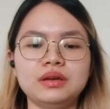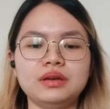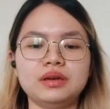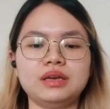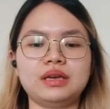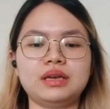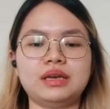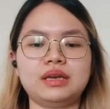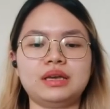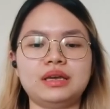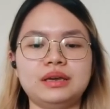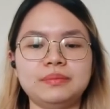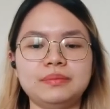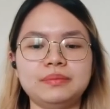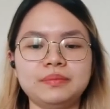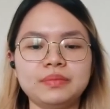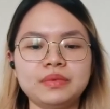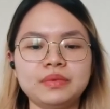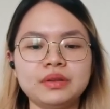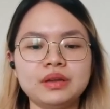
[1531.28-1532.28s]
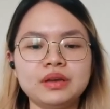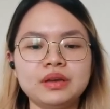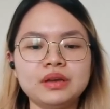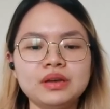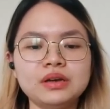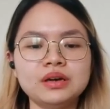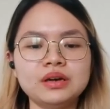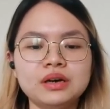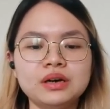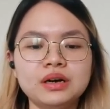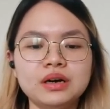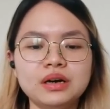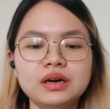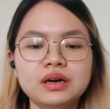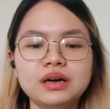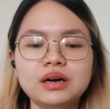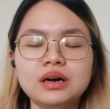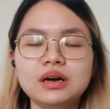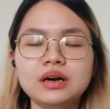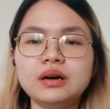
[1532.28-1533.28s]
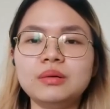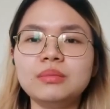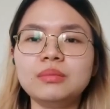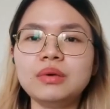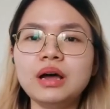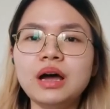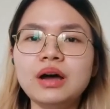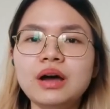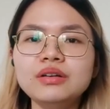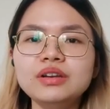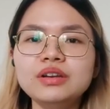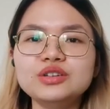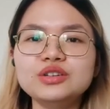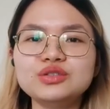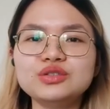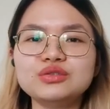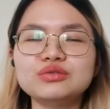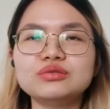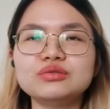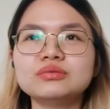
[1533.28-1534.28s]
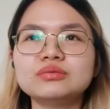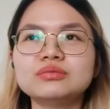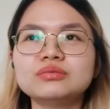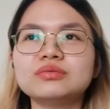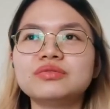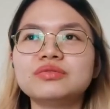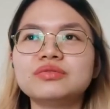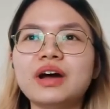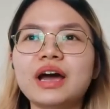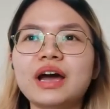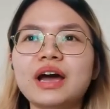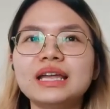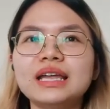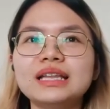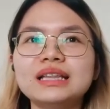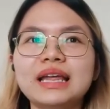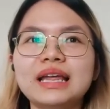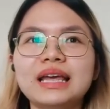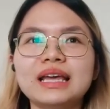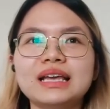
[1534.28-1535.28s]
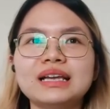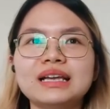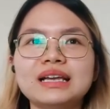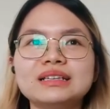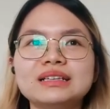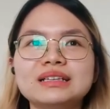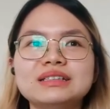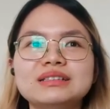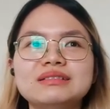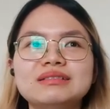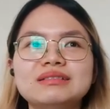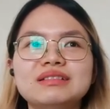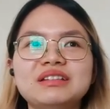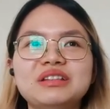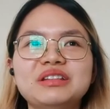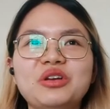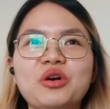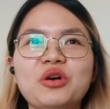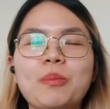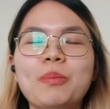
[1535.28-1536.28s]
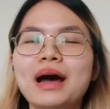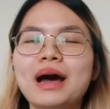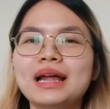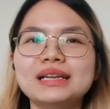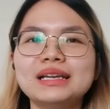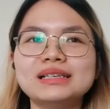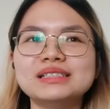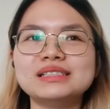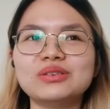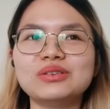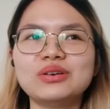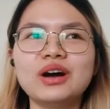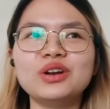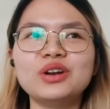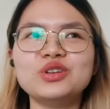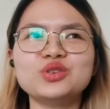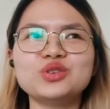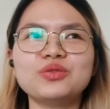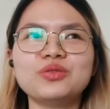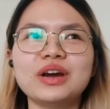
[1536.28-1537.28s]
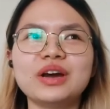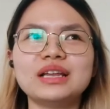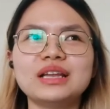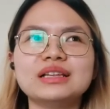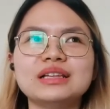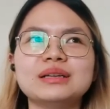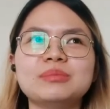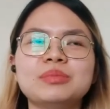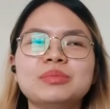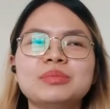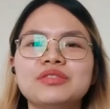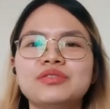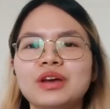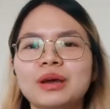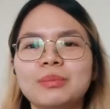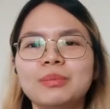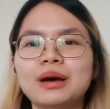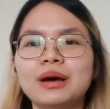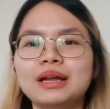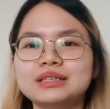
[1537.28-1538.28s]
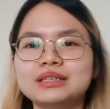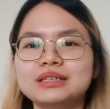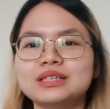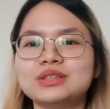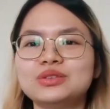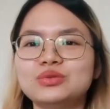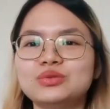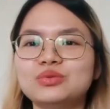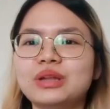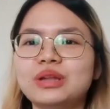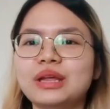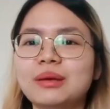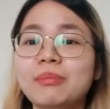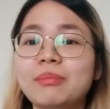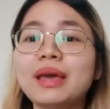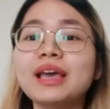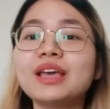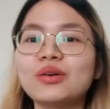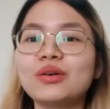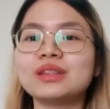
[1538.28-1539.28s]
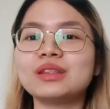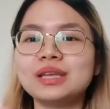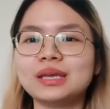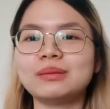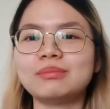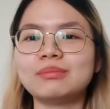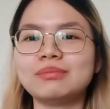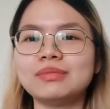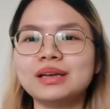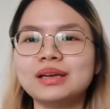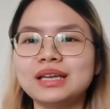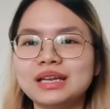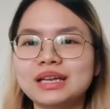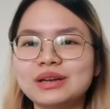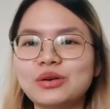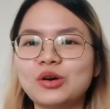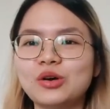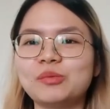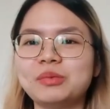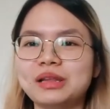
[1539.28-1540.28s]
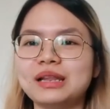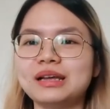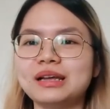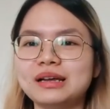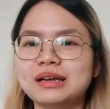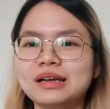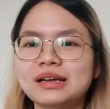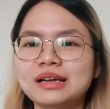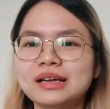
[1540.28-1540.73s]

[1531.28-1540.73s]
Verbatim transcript: Okay. How did you find like your partners, or how did you find the perfect partner to like make your team in Kopilah?